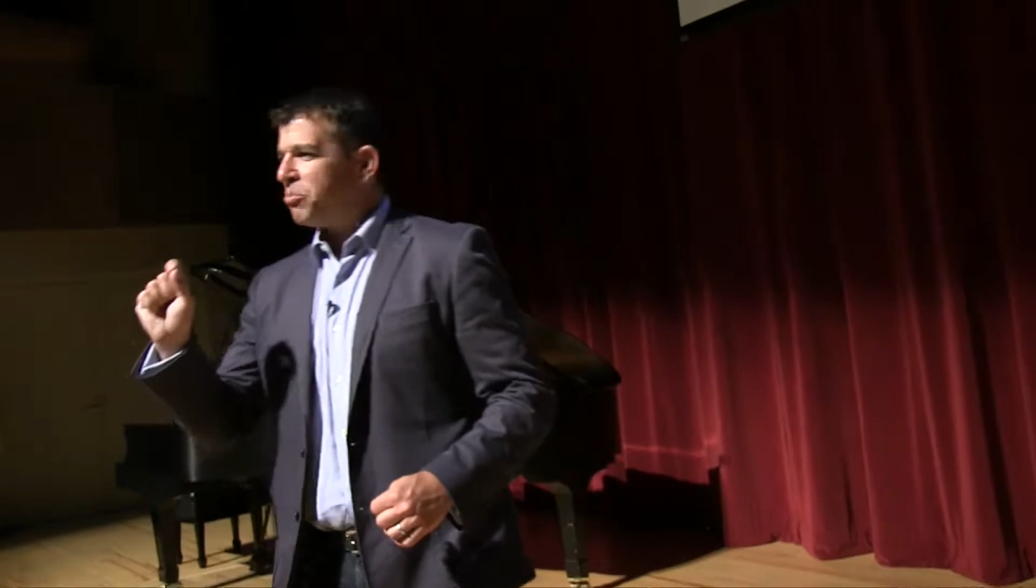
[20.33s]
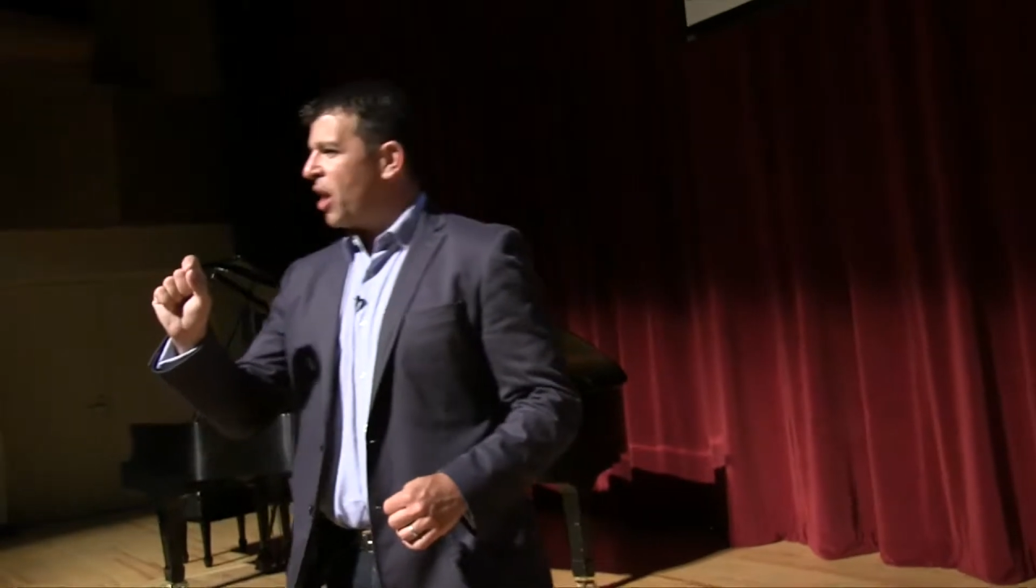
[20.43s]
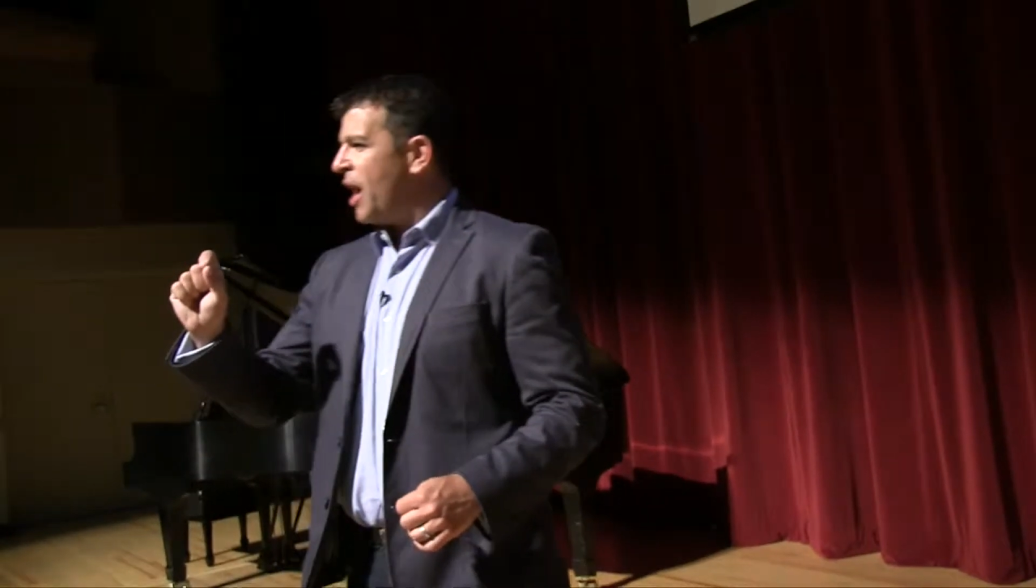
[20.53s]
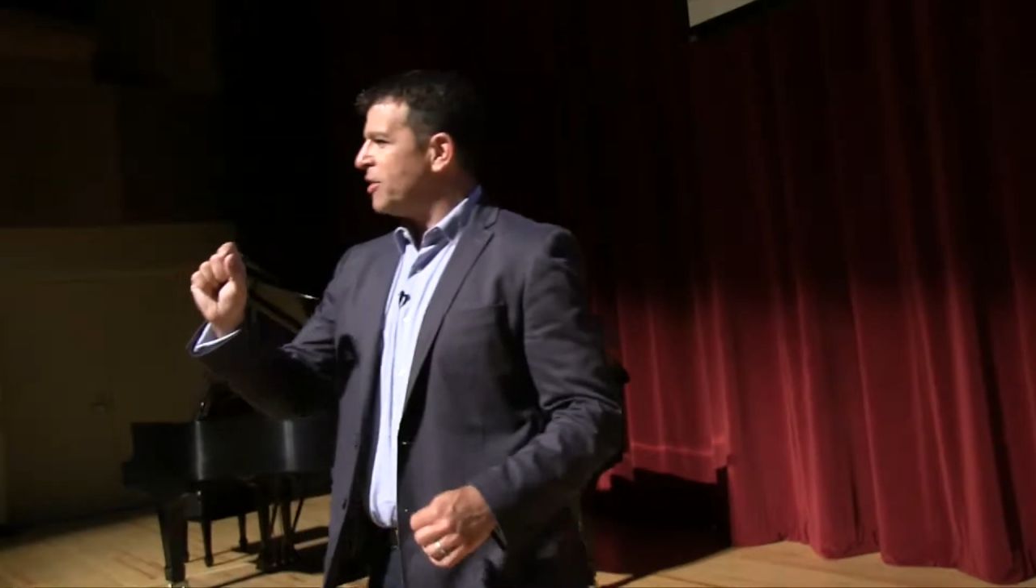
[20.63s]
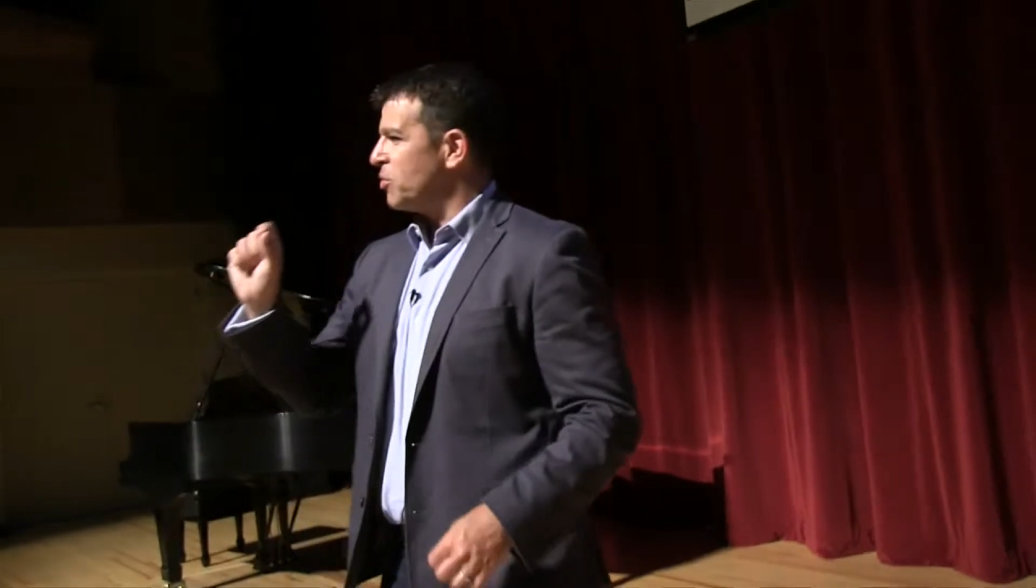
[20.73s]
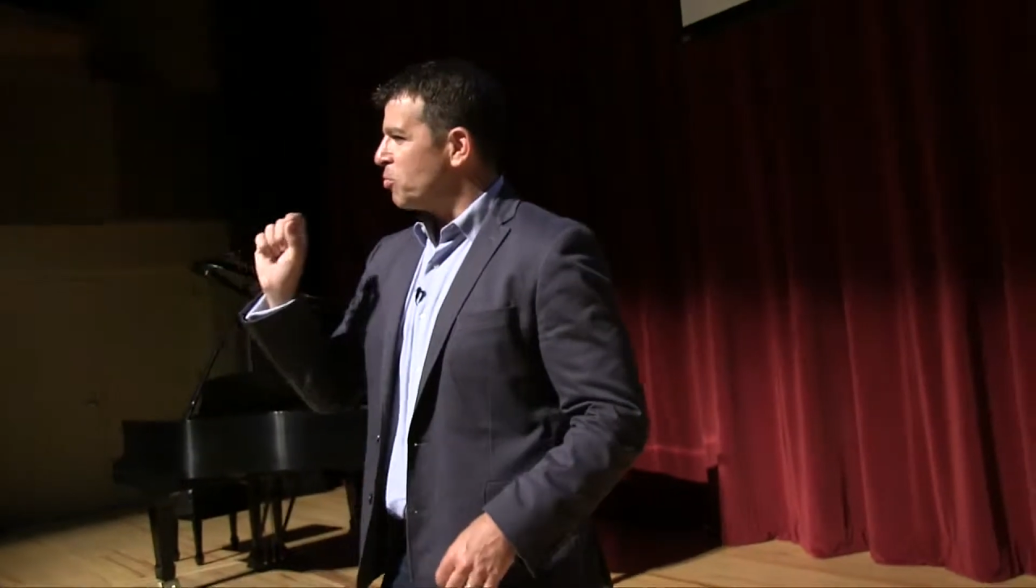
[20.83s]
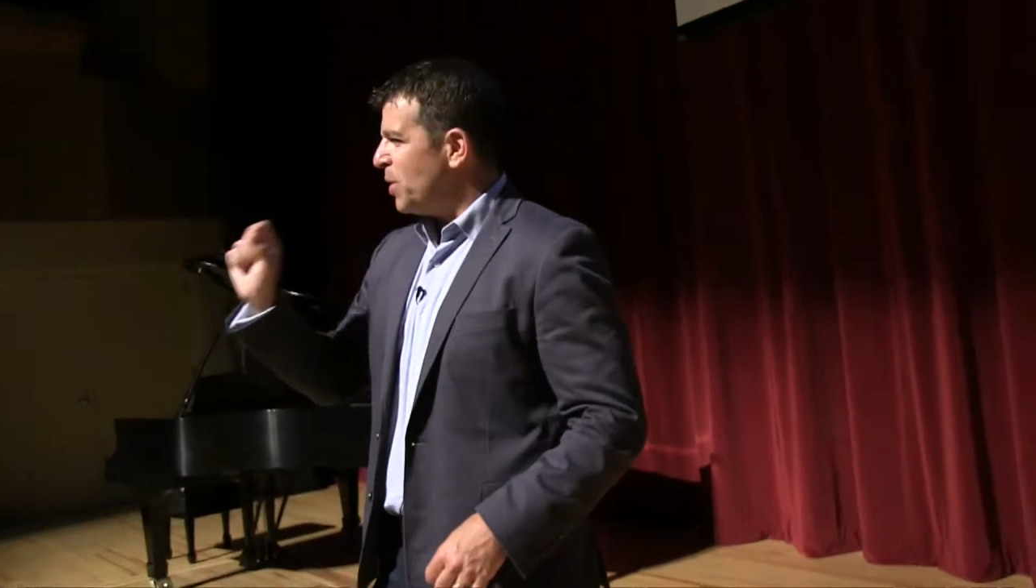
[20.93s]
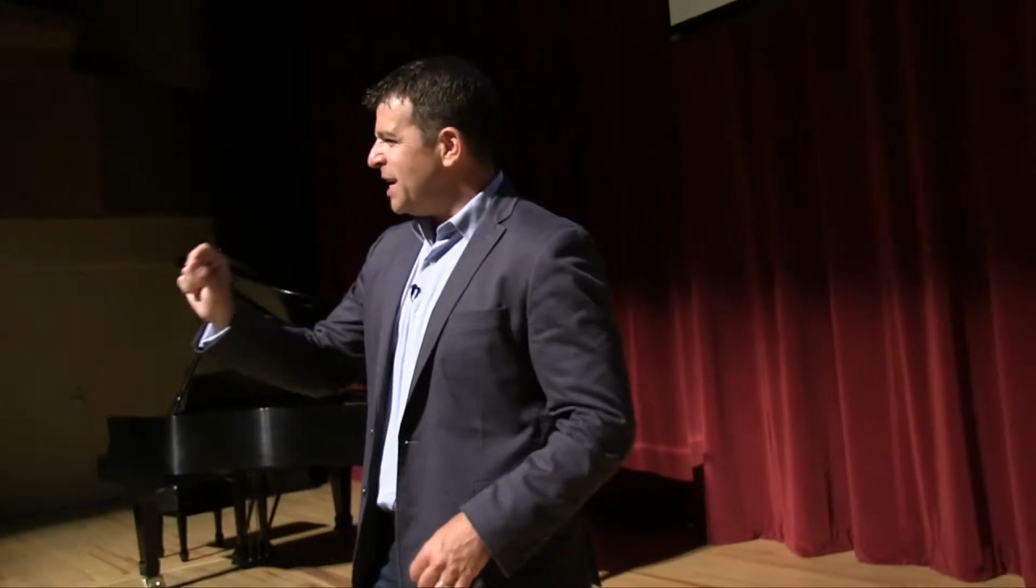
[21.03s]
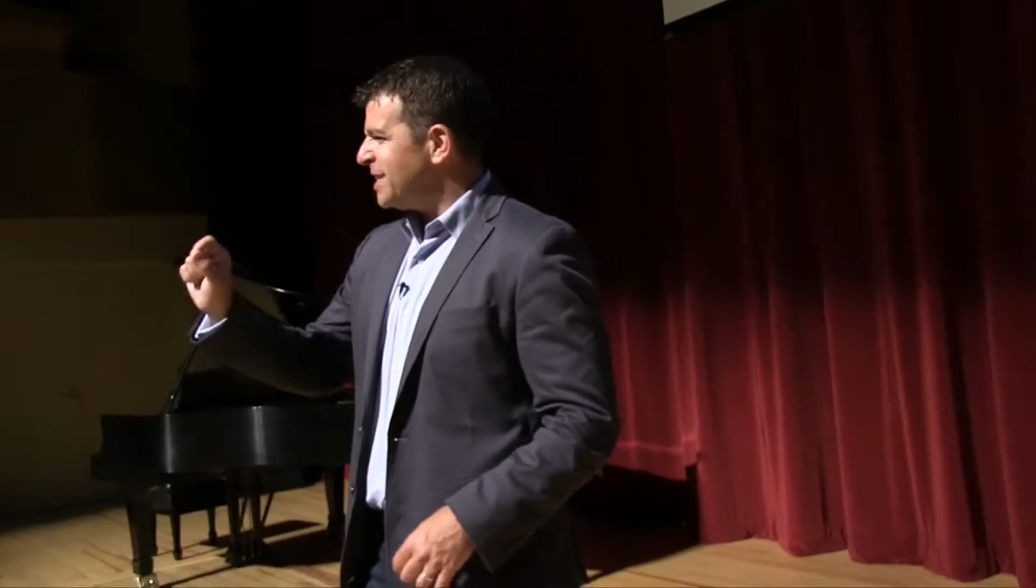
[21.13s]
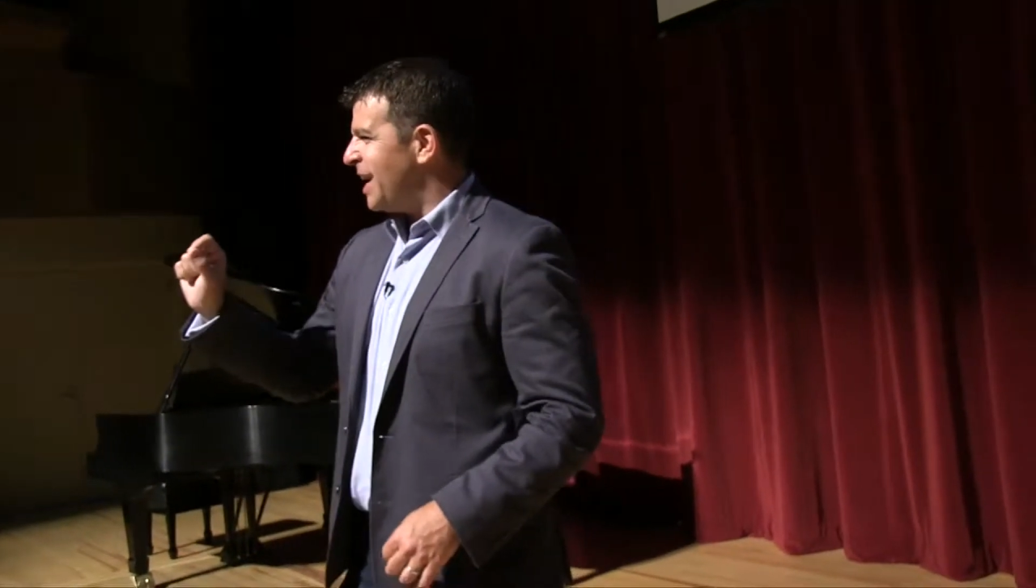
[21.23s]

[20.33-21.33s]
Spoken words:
Brian, the reason